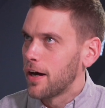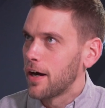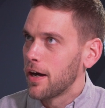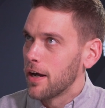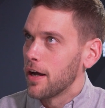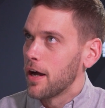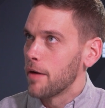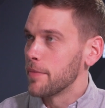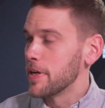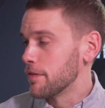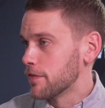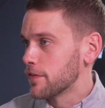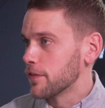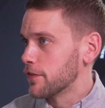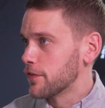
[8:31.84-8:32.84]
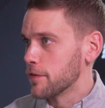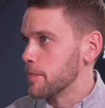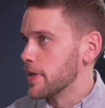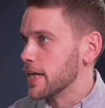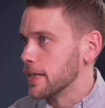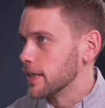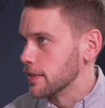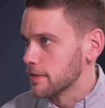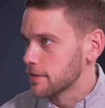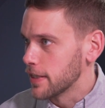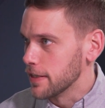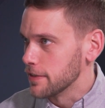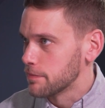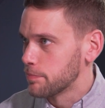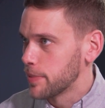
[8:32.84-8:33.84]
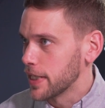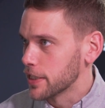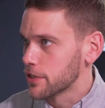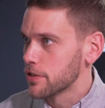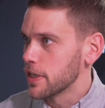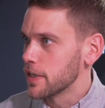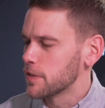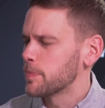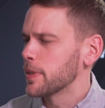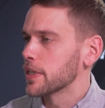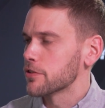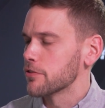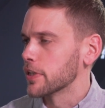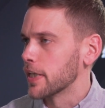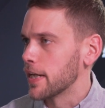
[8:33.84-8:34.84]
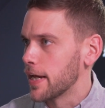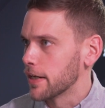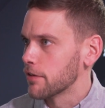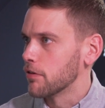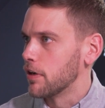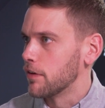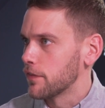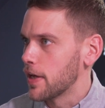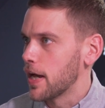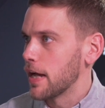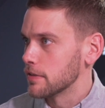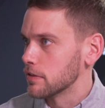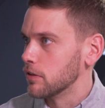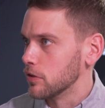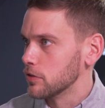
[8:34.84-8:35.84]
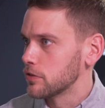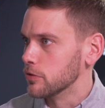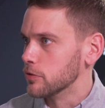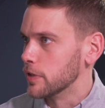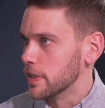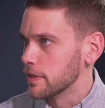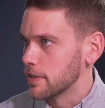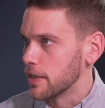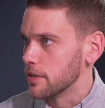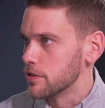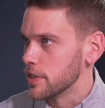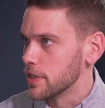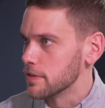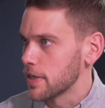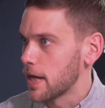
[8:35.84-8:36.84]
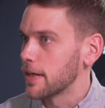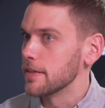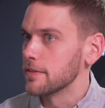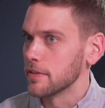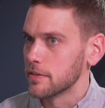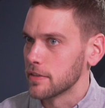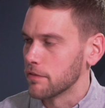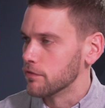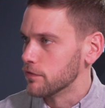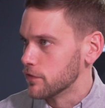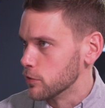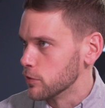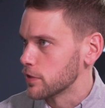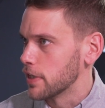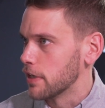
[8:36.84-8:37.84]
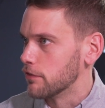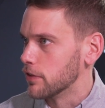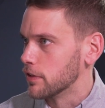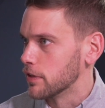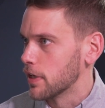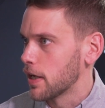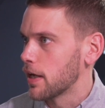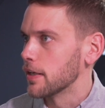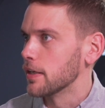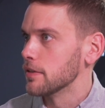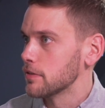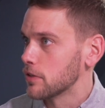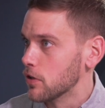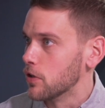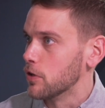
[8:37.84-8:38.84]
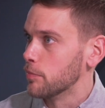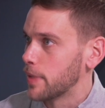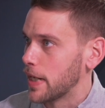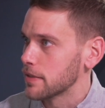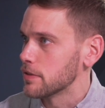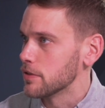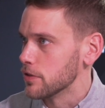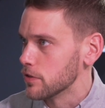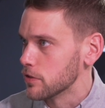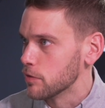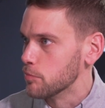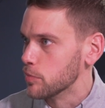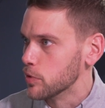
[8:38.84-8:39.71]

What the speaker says: for me, it's picturing an aircraft that has lost all its engines, and it's a 747, and it's got passengers on